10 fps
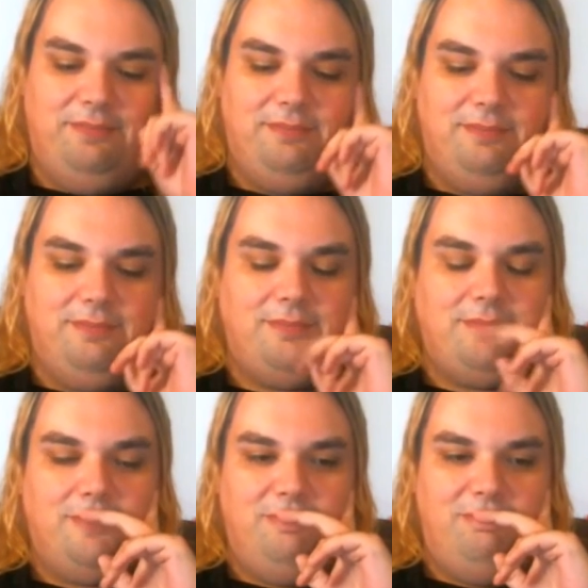
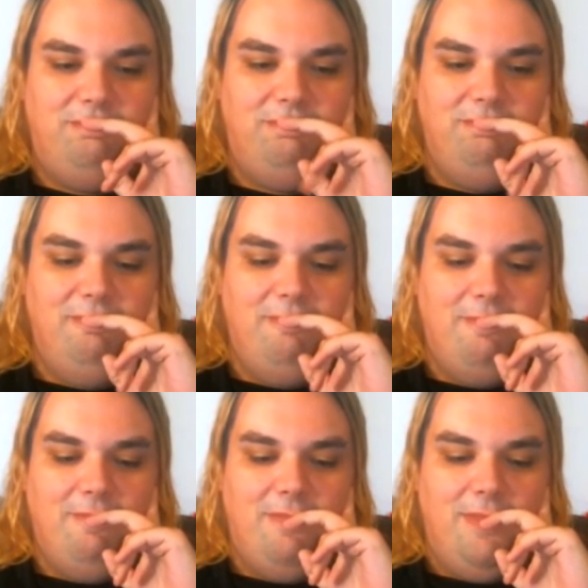
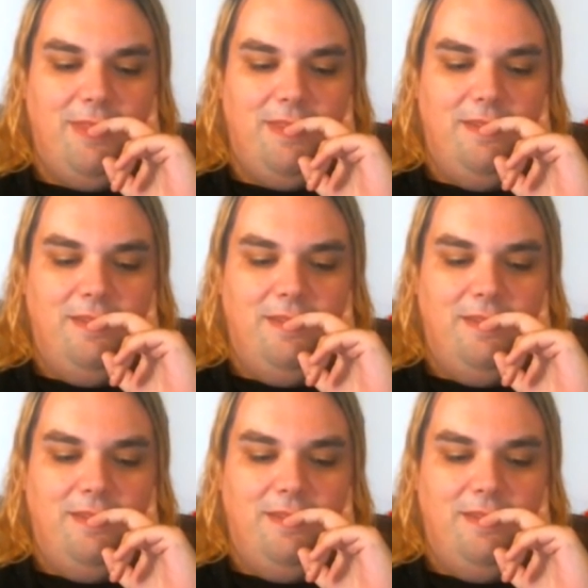Nothing is said.